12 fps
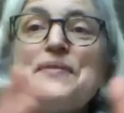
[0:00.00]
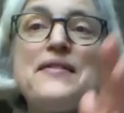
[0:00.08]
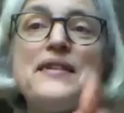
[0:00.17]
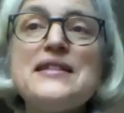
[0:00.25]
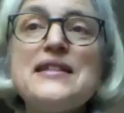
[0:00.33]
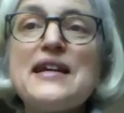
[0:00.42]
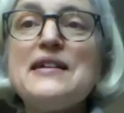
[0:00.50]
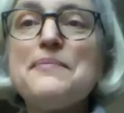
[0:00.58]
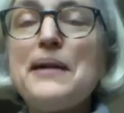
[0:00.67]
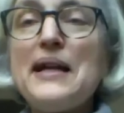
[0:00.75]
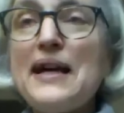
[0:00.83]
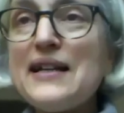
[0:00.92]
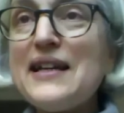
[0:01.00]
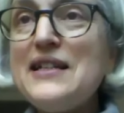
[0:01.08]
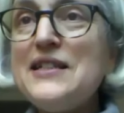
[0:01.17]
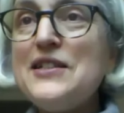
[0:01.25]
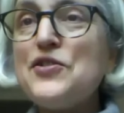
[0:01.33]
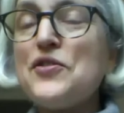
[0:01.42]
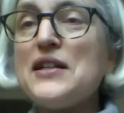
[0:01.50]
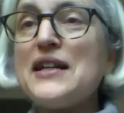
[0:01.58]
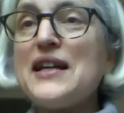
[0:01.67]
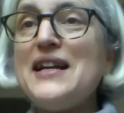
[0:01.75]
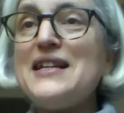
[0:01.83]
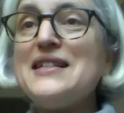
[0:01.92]
The second plank is to try and
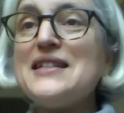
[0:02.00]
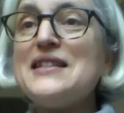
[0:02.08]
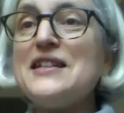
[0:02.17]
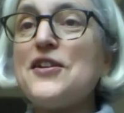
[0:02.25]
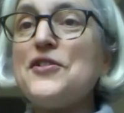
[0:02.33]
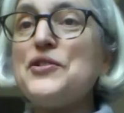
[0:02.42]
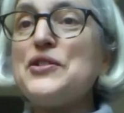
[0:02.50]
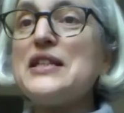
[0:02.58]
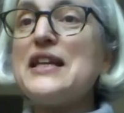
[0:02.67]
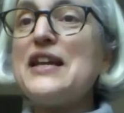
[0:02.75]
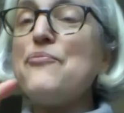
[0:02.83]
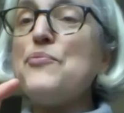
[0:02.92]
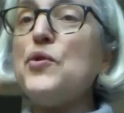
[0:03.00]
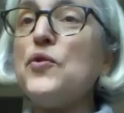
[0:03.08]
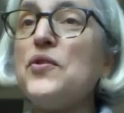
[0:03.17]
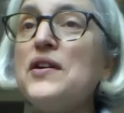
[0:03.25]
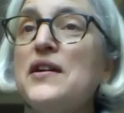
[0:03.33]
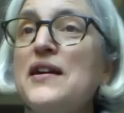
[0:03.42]
get existing donors to give more.